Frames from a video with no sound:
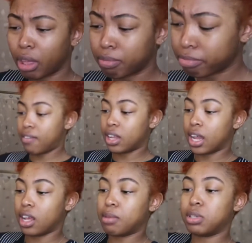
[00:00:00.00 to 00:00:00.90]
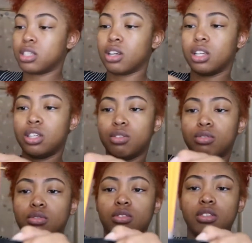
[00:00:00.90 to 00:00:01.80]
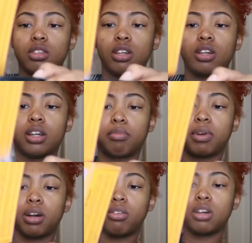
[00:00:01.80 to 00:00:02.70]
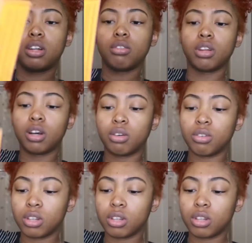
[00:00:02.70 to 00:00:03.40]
I'm just gonna use a good amount, I don't know.